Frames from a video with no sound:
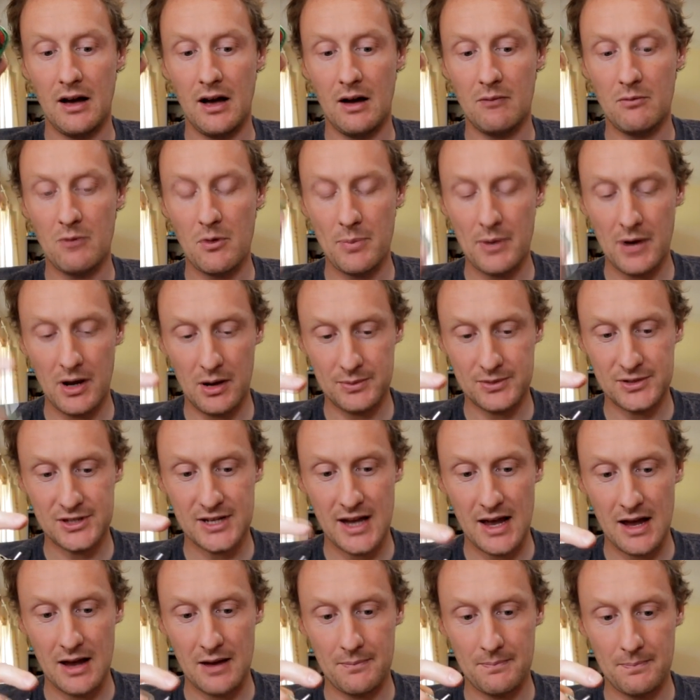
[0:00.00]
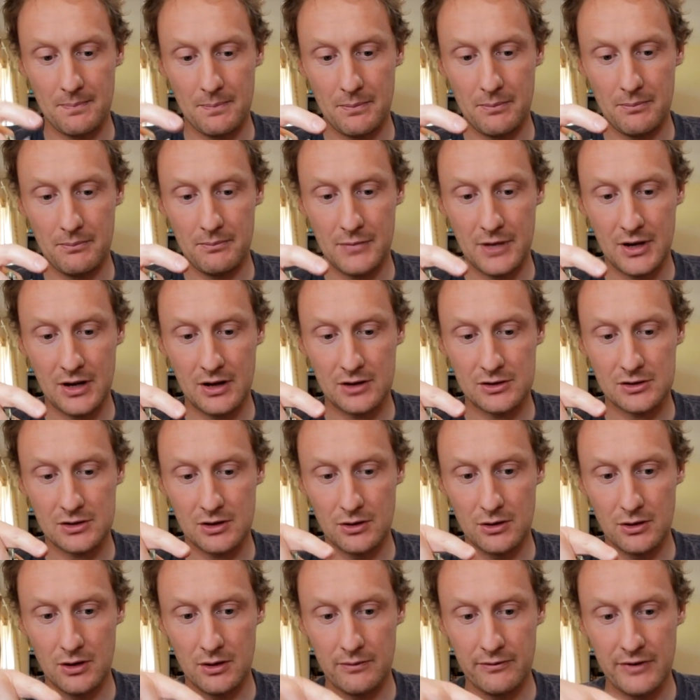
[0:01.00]
I'm a bit upset, because
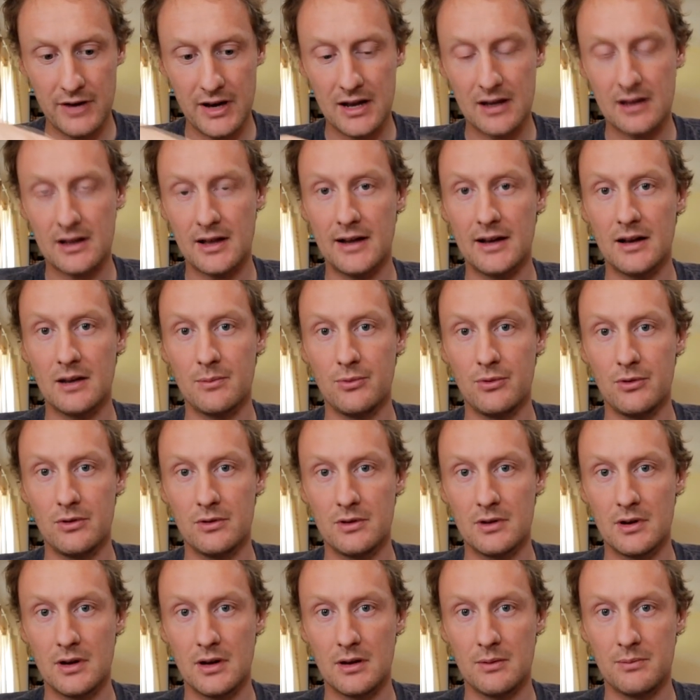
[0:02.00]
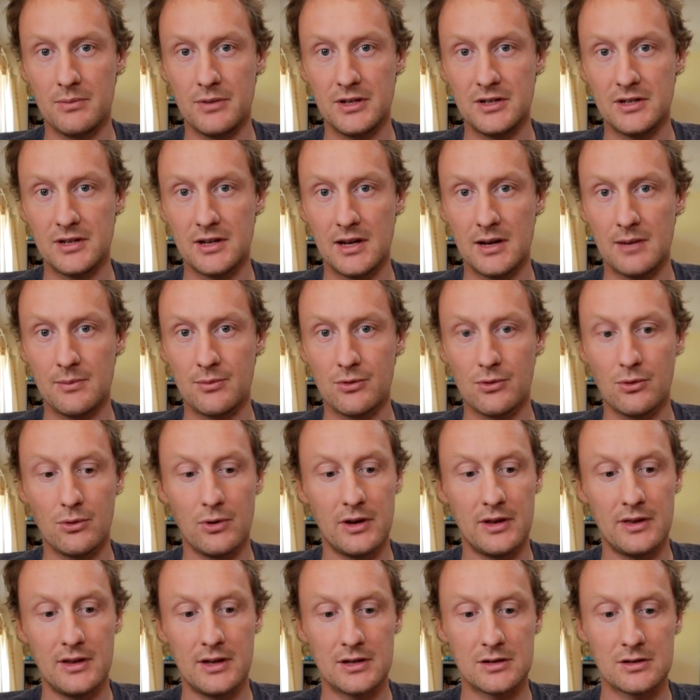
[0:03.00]
although I'm very glad I put the P2K Pro
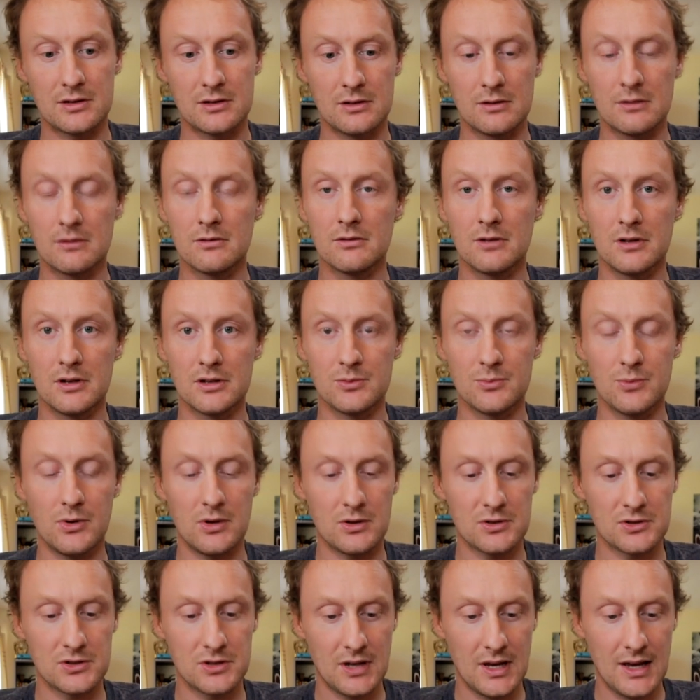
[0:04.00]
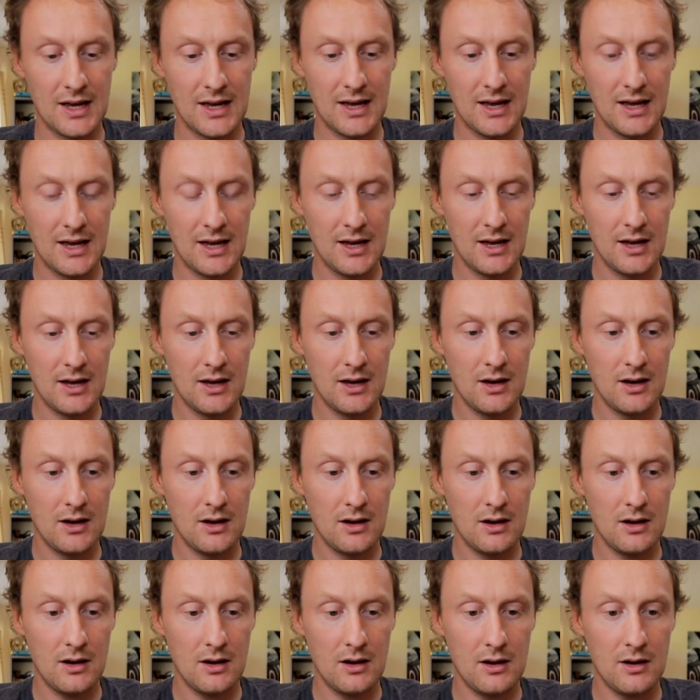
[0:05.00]
in this lunchbox,
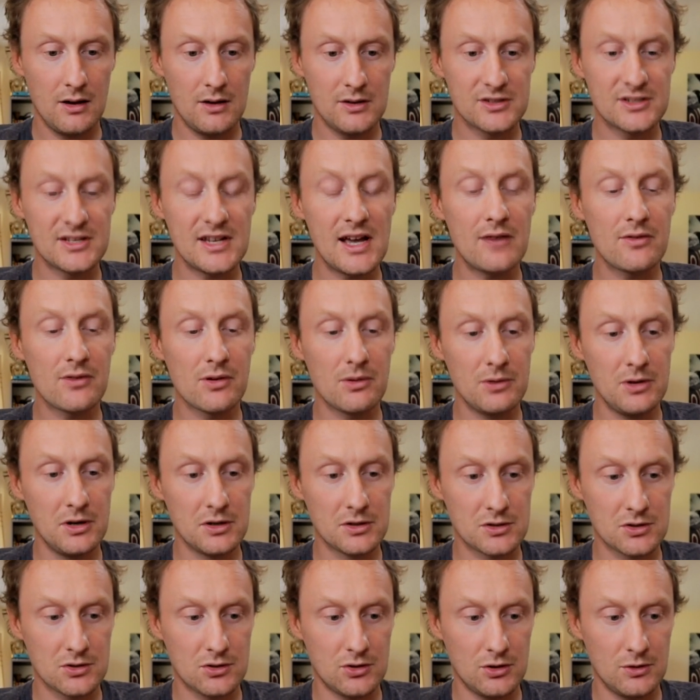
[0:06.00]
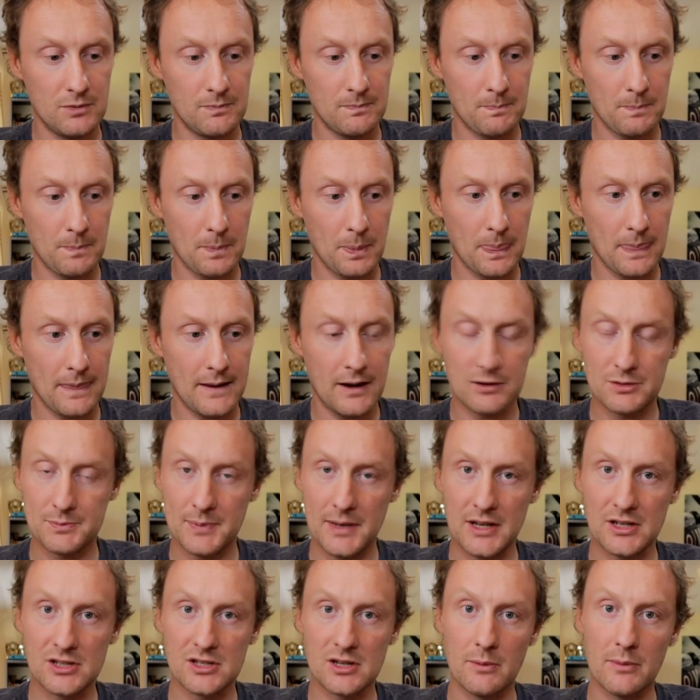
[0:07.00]
several years ago I was
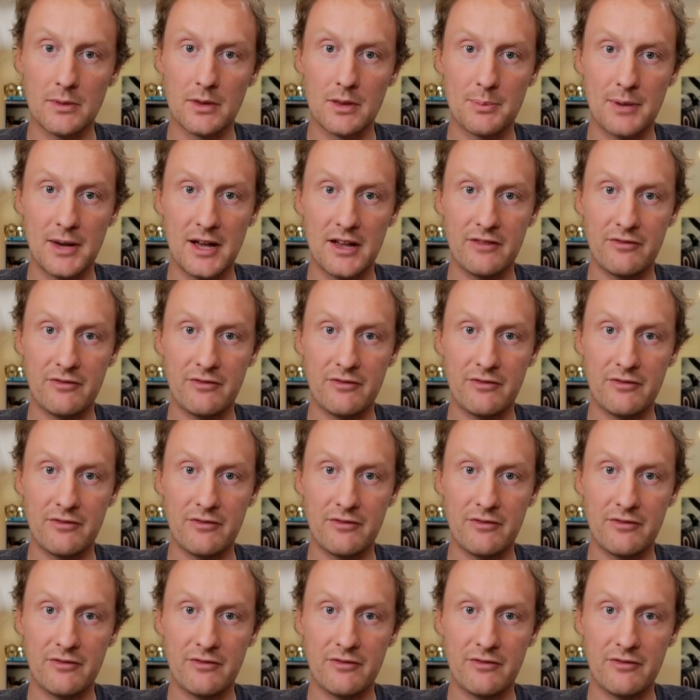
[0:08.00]
spending some of the